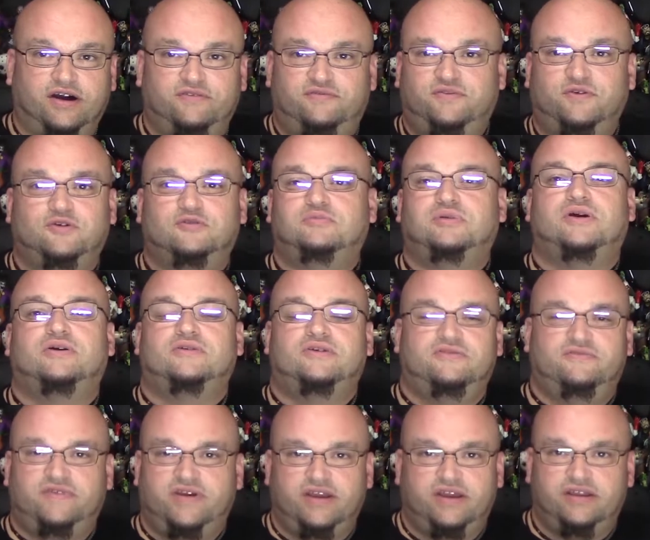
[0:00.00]
a full blown
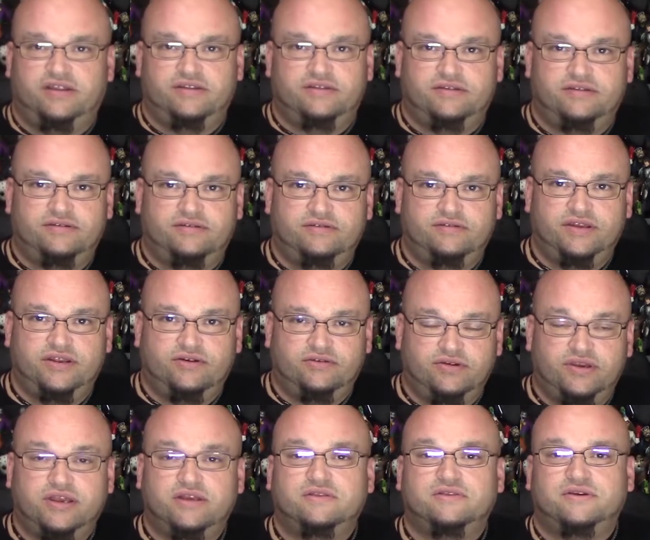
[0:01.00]
event, you know,
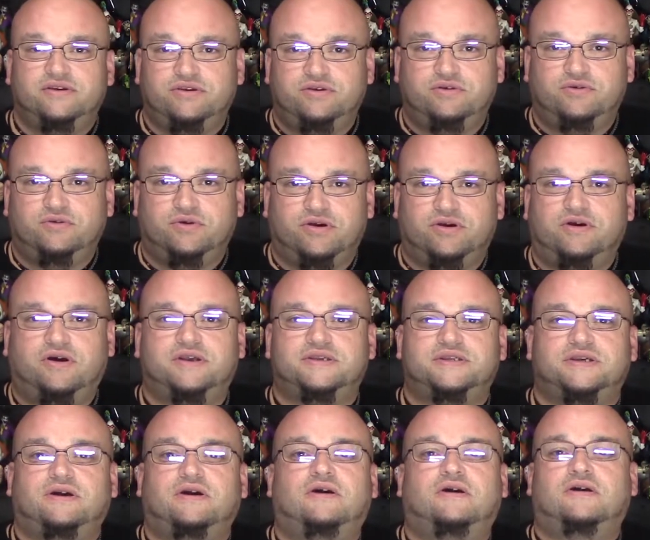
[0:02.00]
killing you or
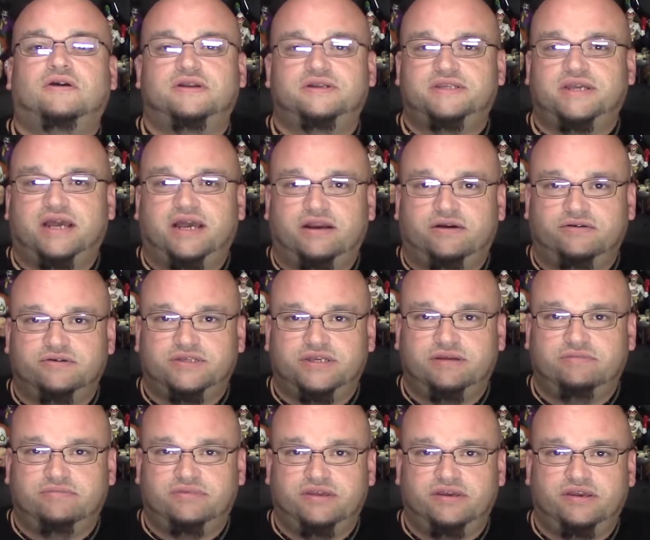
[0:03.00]
causing a heart attack or
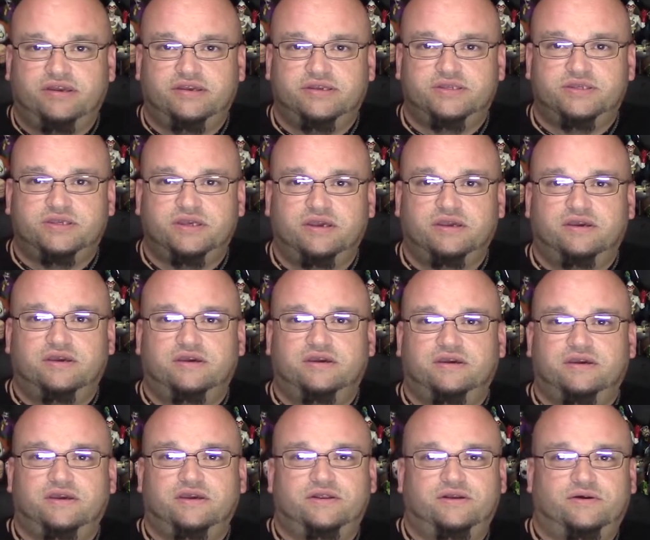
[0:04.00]
something is,
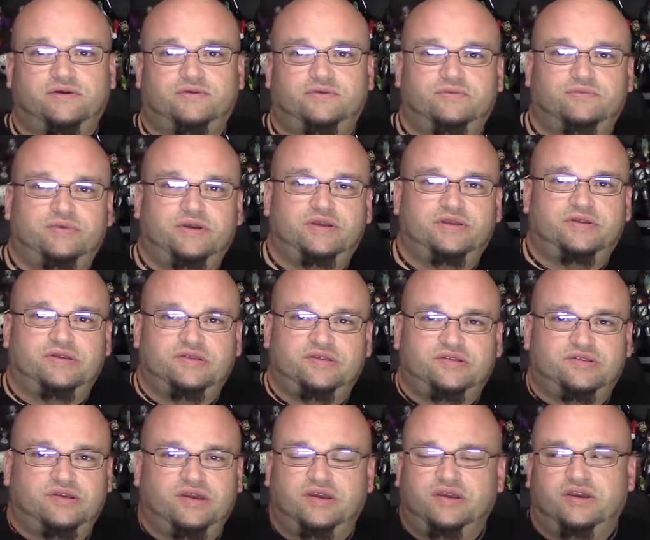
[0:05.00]
you know,
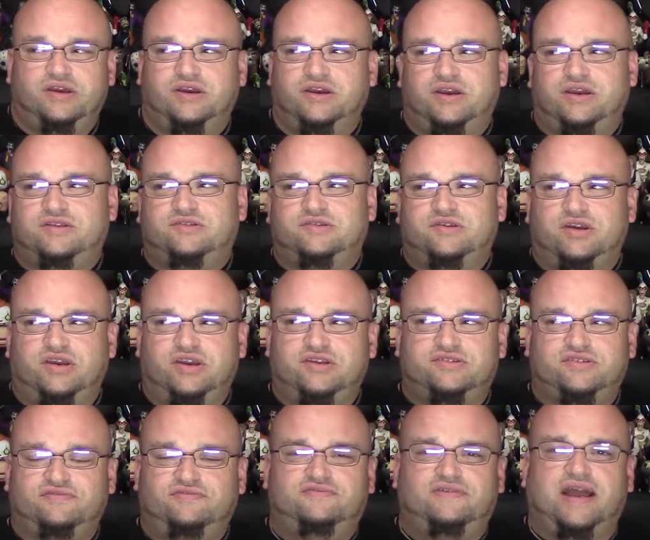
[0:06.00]
it's it's
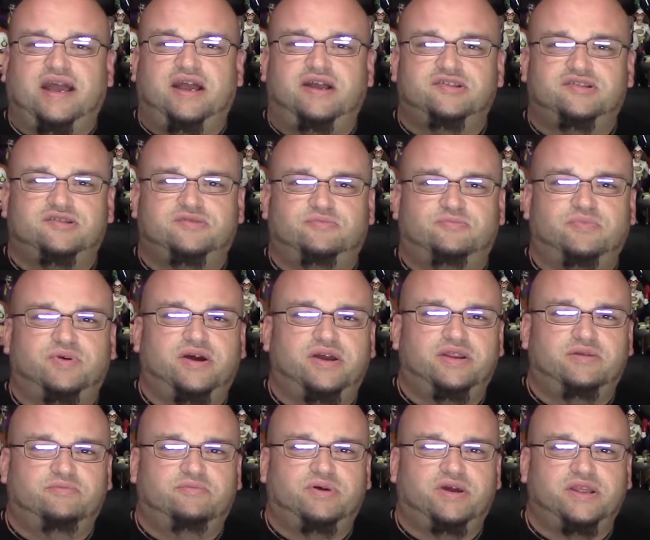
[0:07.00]
it's a fast,
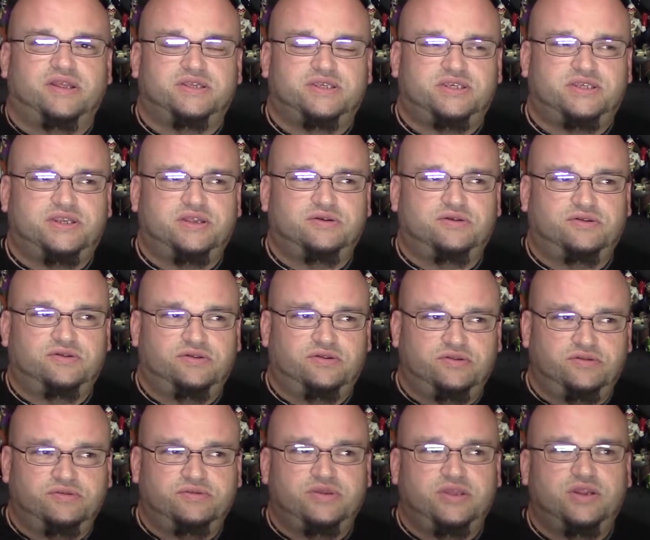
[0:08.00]
but but it's
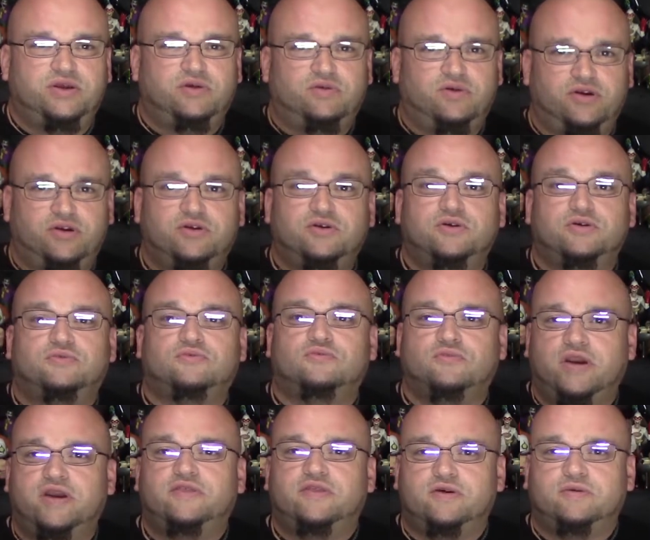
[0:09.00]
still you know a good
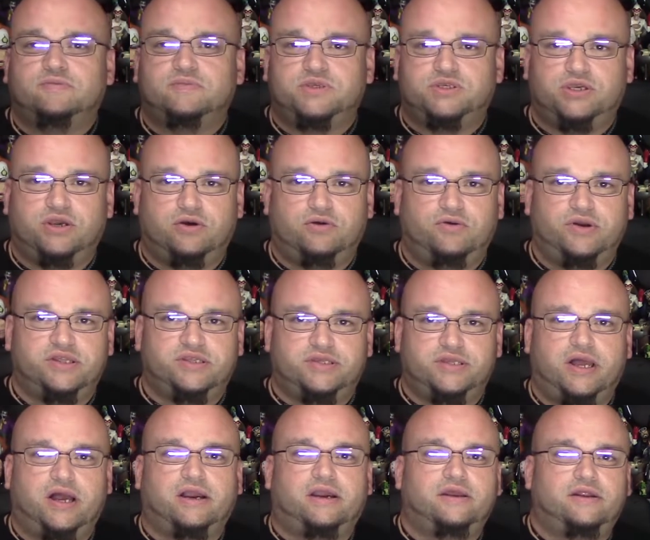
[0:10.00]
rhythm, so it's
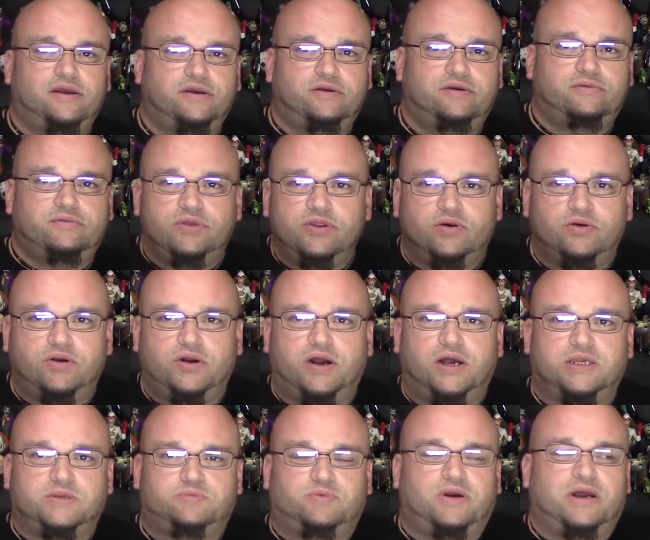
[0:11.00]
not going to you know
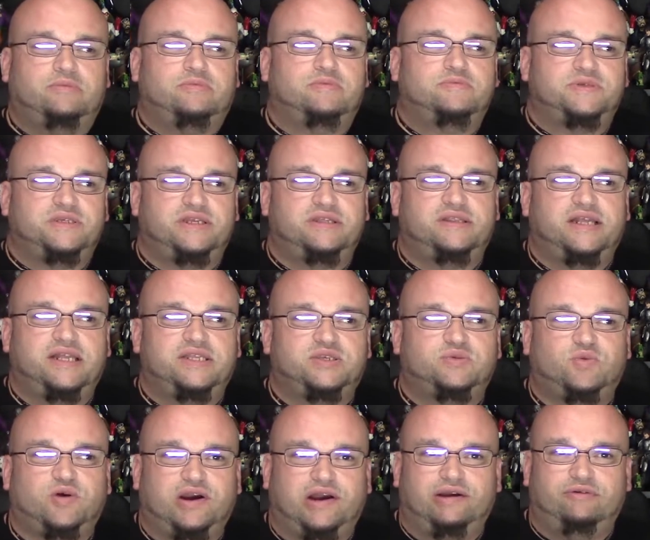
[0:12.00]
cause problems. And that's
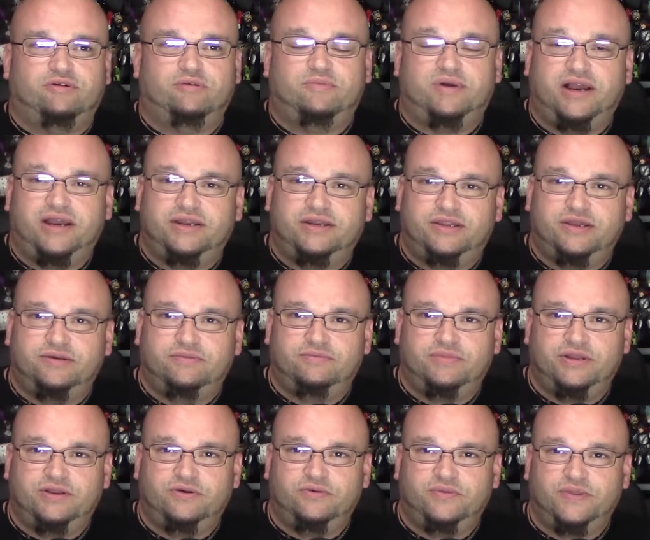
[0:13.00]
where I remind him,
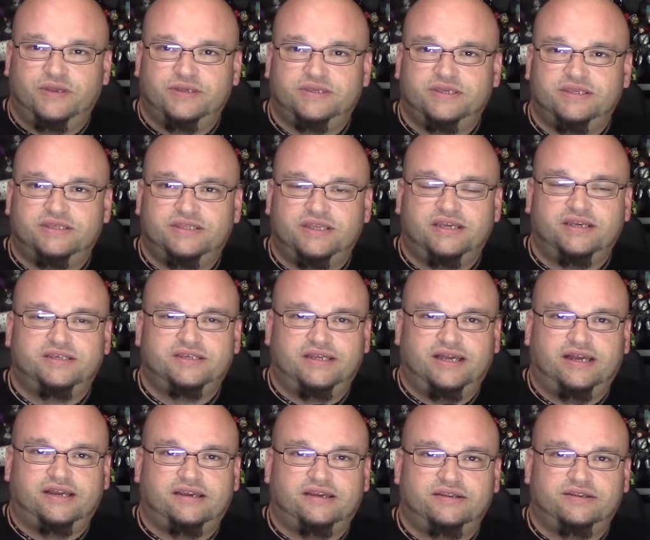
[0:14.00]
you know, this is the
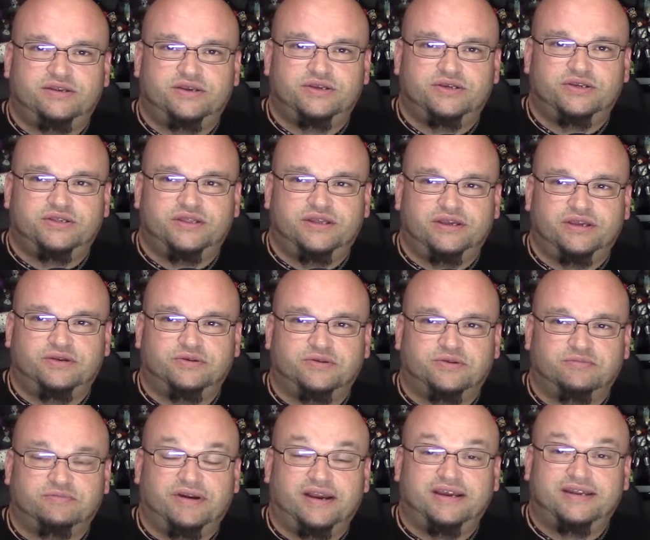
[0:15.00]
exact condition that
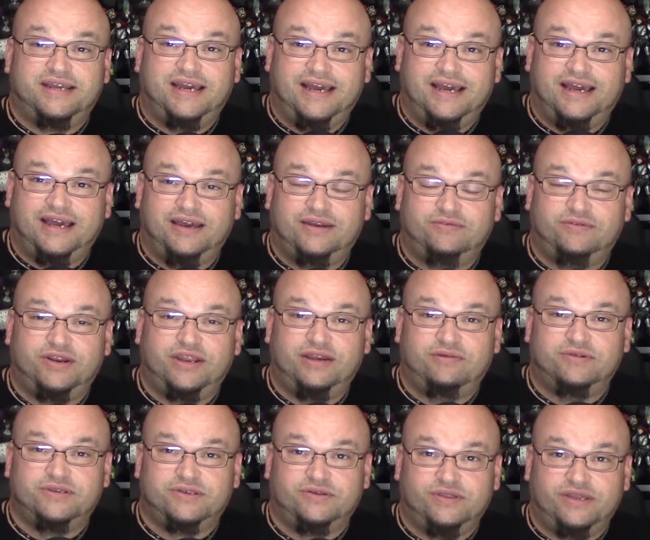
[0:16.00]
killed my dad when he
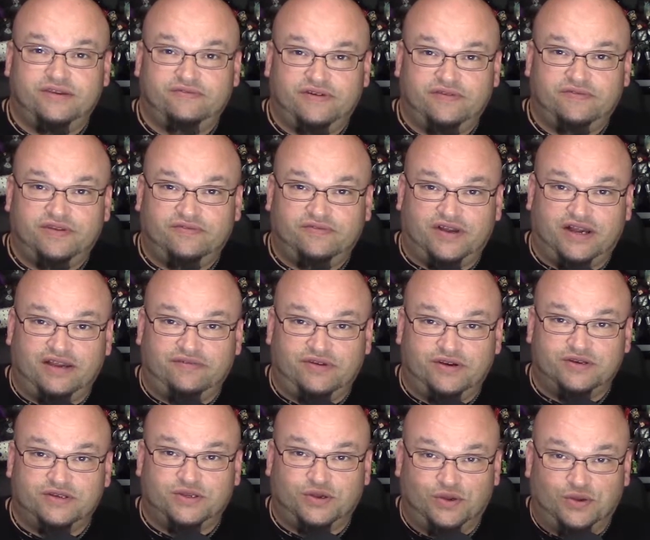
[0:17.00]
was only 55
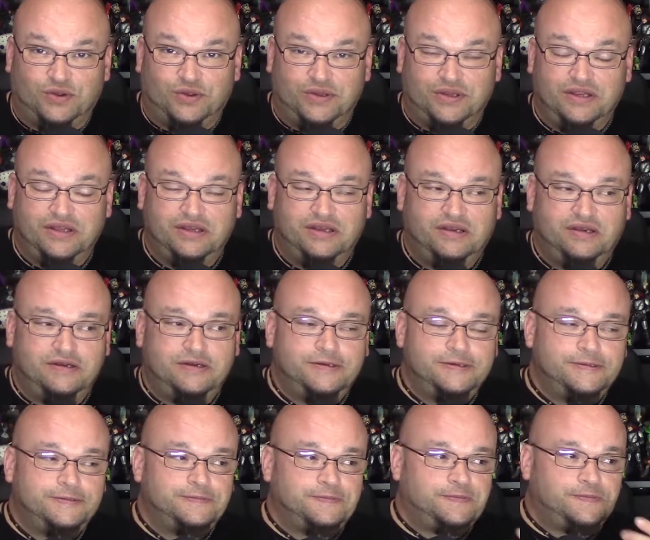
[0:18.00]
years old.
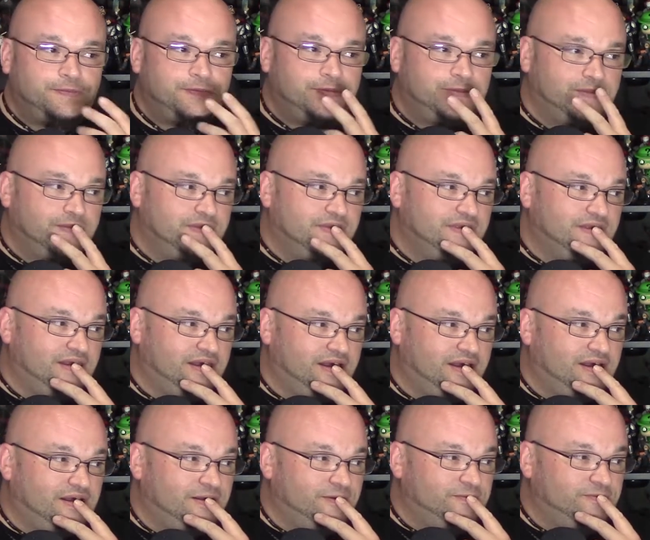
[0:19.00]

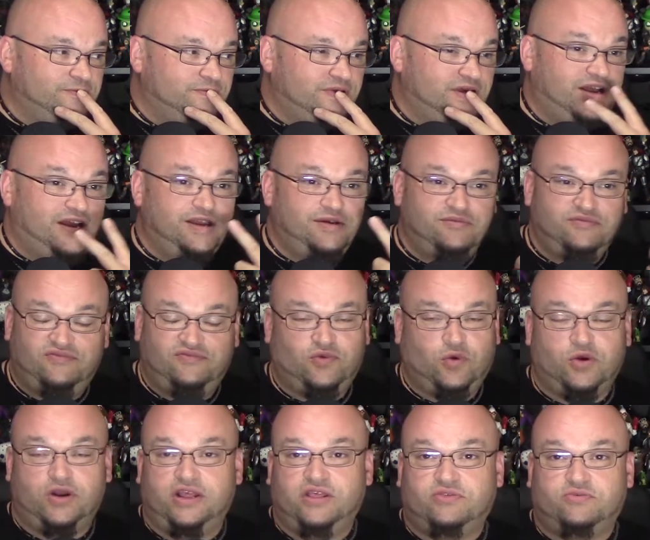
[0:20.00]
Um, I am
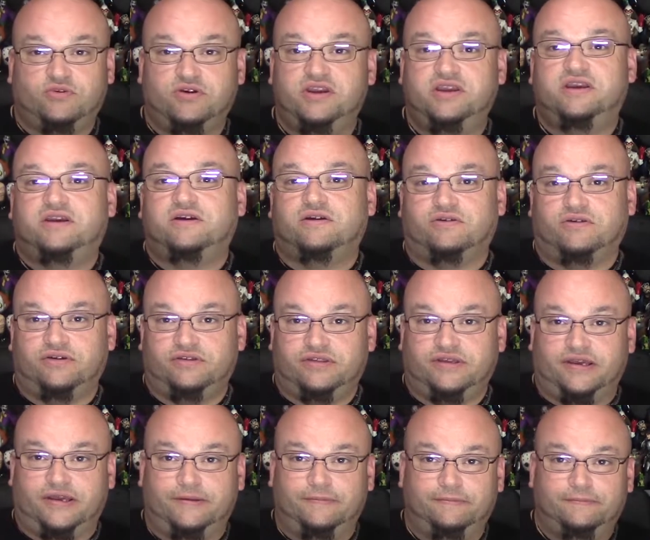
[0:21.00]
43
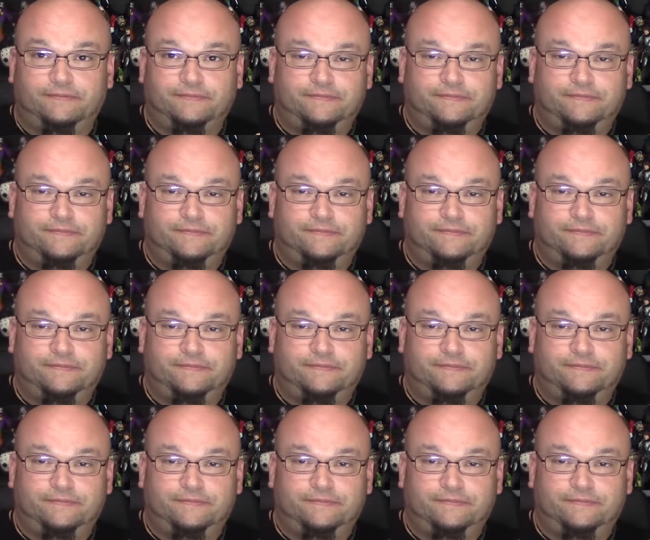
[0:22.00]
currently,